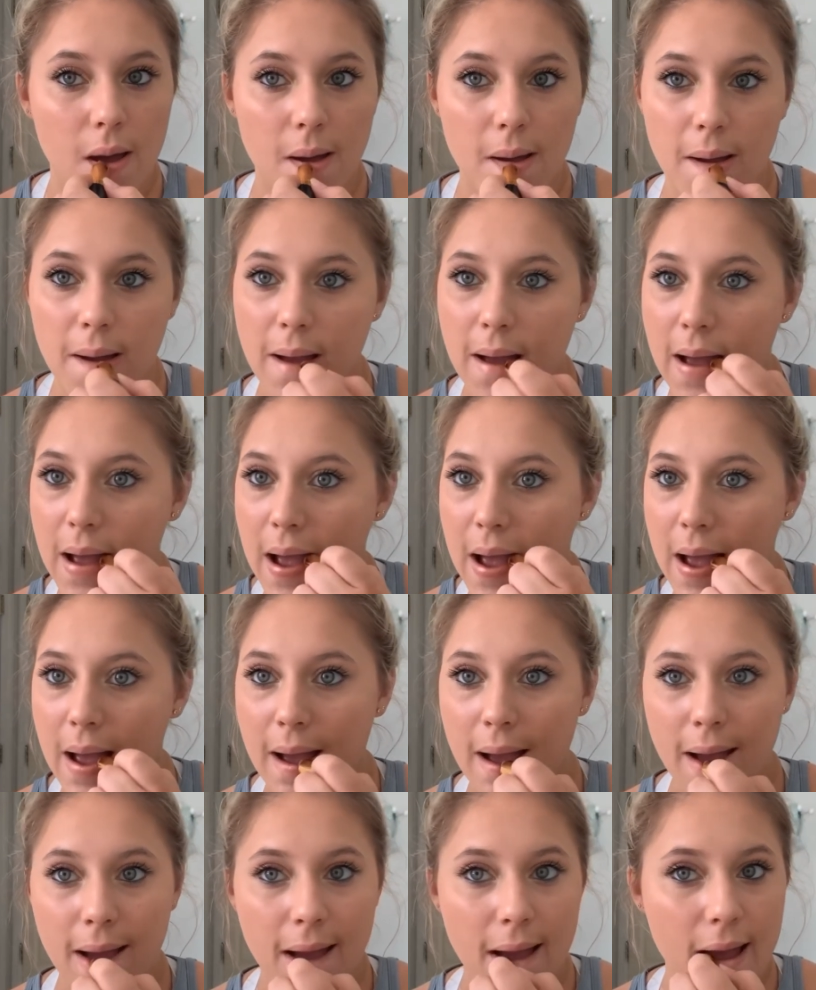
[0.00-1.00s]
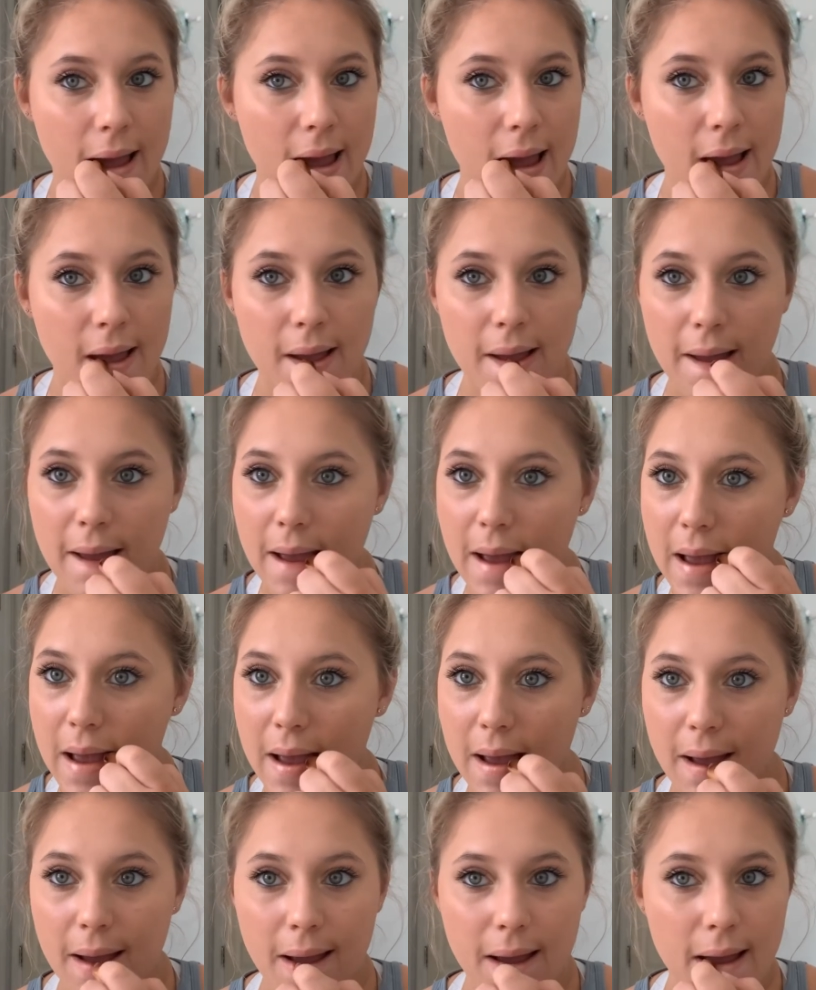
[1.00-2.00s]

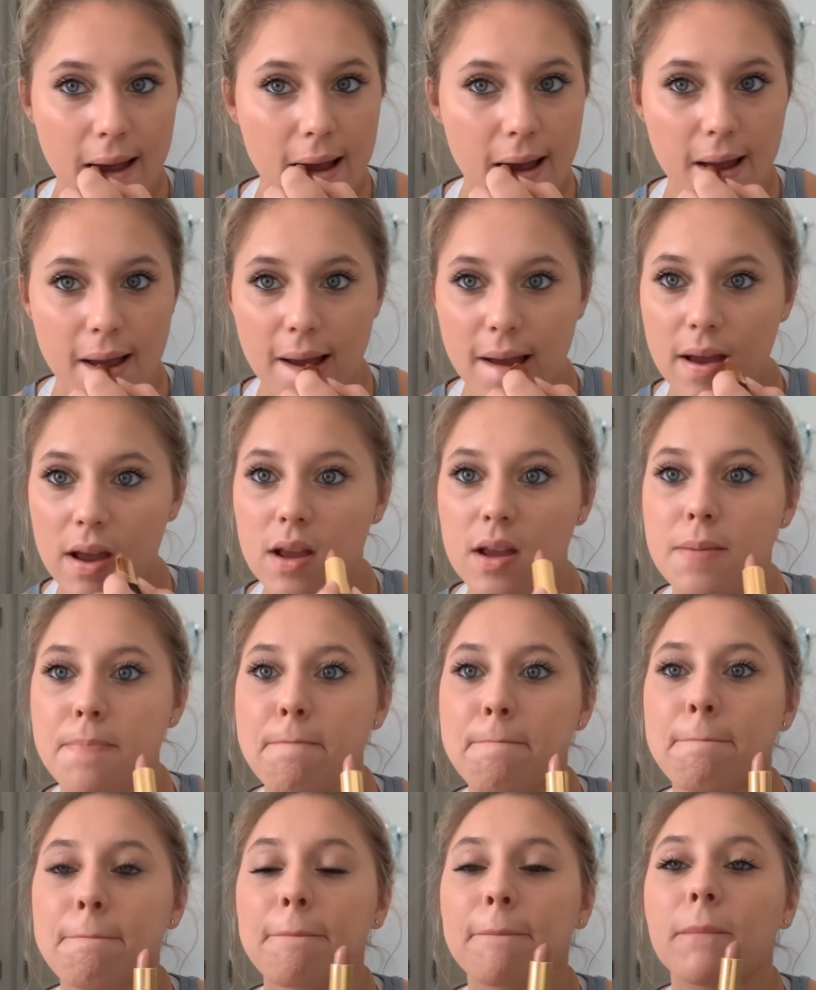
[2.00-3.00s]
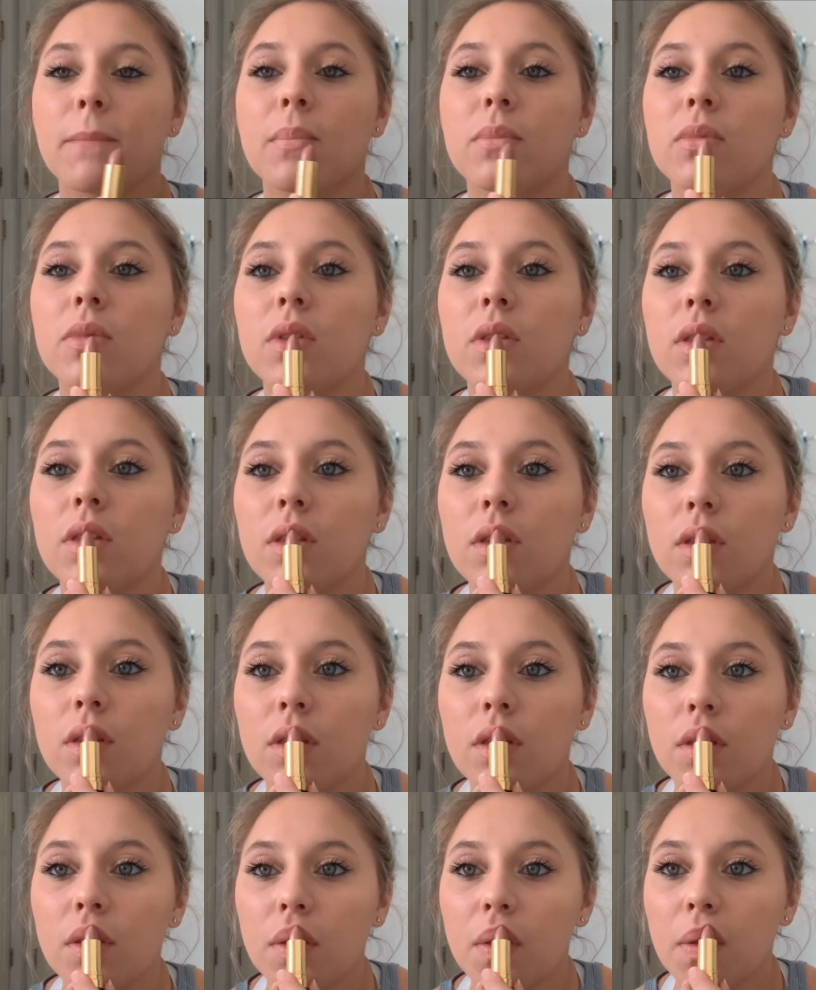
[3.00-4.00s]

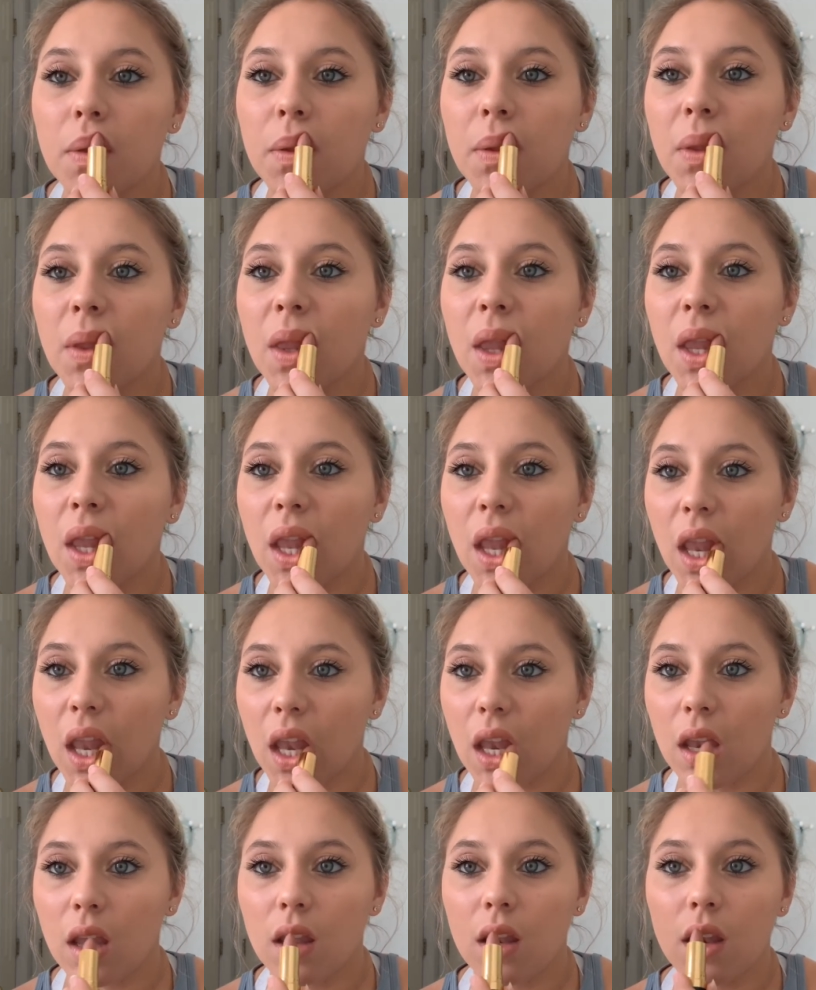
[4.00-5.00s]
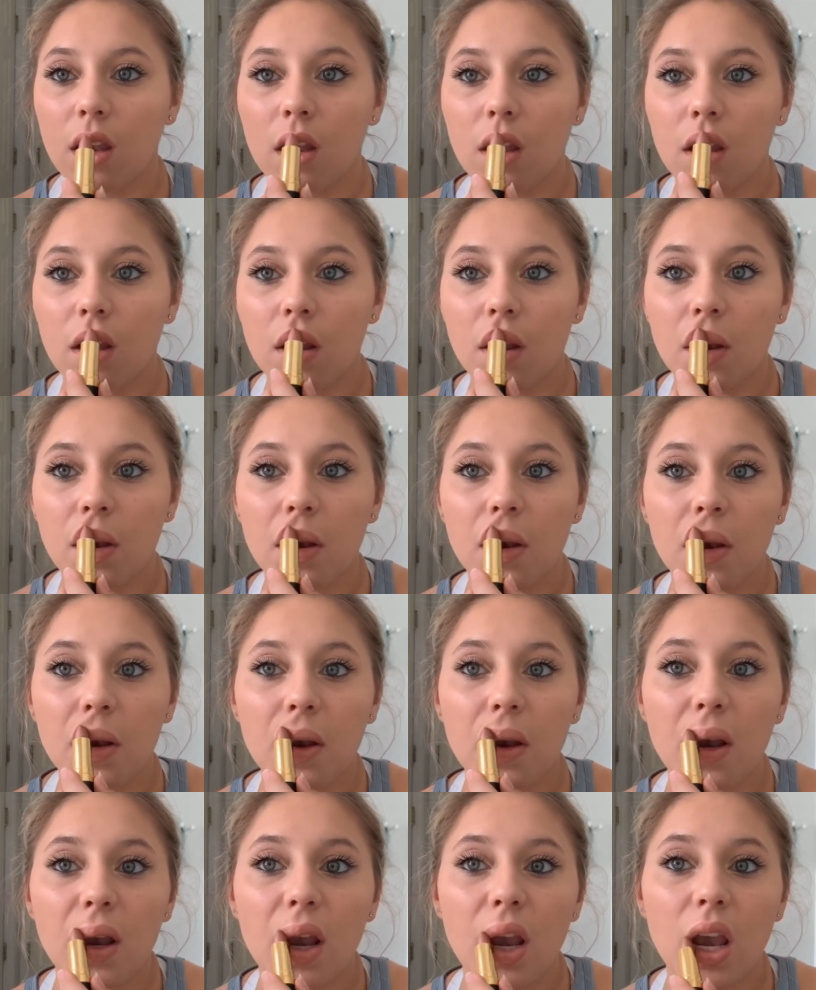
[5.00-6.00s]

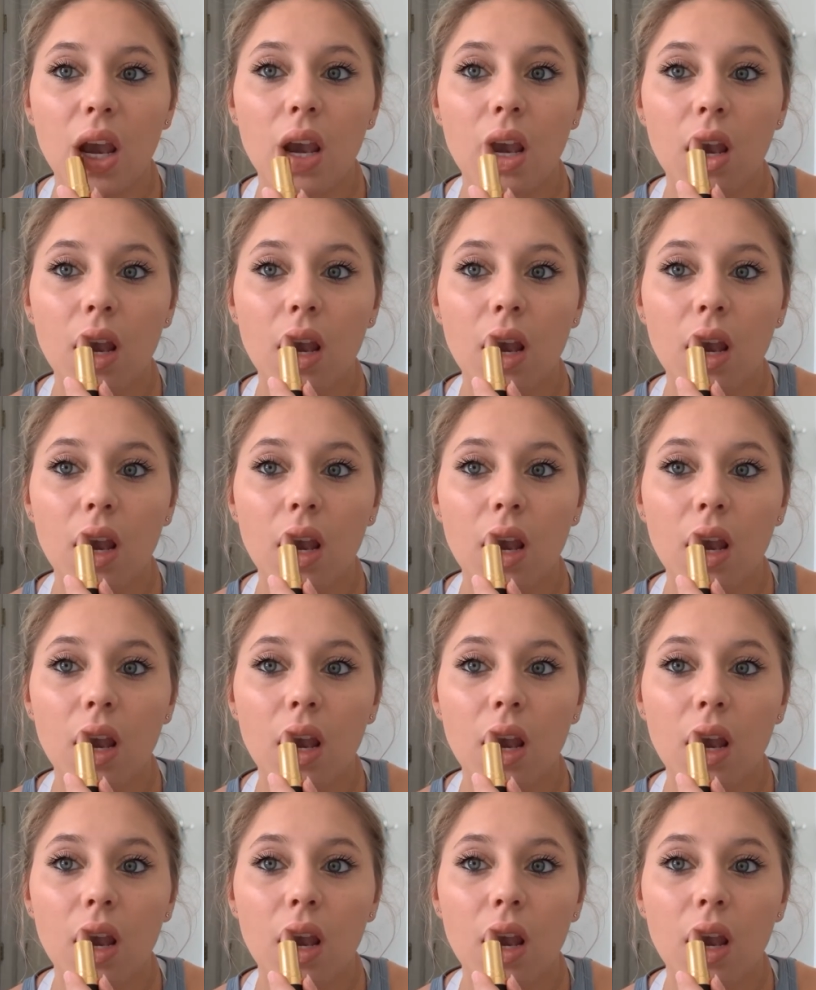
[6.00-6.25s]
(silence)